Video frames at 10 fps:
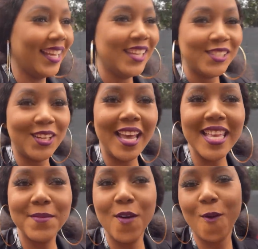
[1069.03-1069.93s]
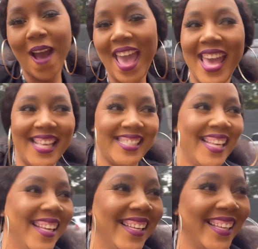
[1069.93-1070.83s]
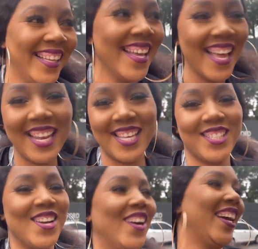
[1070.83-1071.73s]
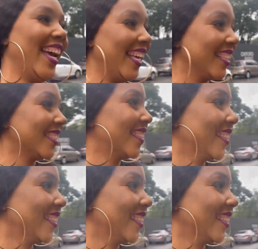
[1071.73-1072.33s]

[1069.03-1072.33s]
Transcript: you're quiet. Let's go, guys.